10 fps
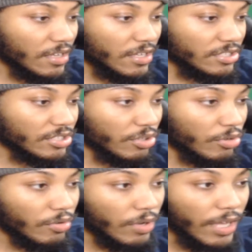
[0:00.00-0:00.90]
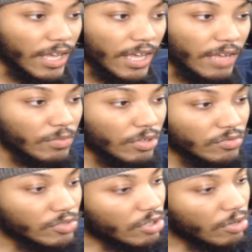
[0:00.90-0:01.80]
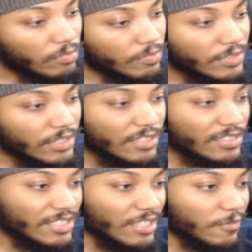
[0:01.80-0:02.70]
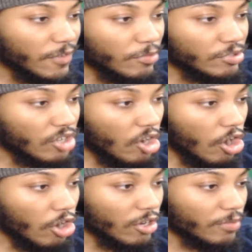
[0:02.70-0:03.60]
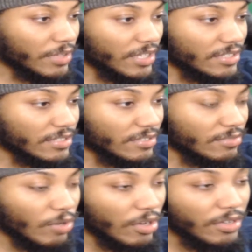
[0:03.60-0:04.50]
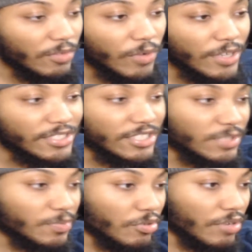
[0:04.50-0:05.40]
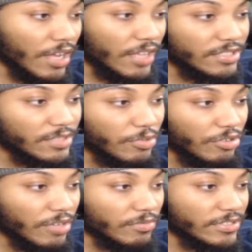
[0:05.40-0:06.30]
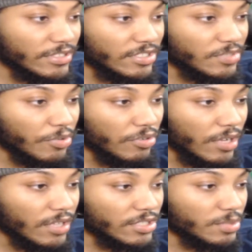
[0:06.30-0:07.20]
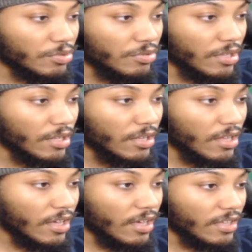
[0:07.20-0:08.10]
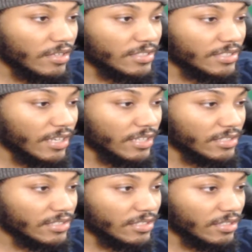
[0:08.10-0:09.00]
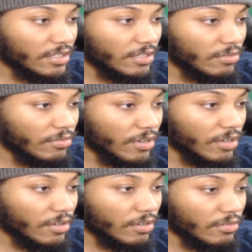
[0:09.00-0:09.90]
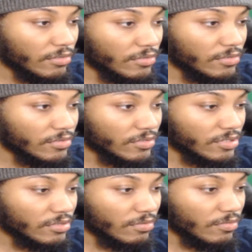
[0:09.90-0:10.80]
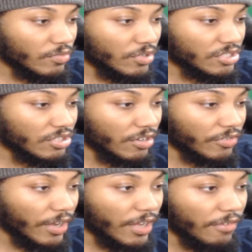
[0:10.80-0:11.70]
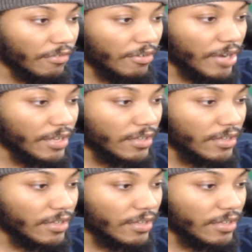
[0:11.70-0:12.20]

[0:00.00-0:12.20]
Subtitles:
So, and Teofimo's arguably, well, it was disputed, undisputed. He was a disputed, undisputed. And he says, let's see where it goes. Where it starts right here, right?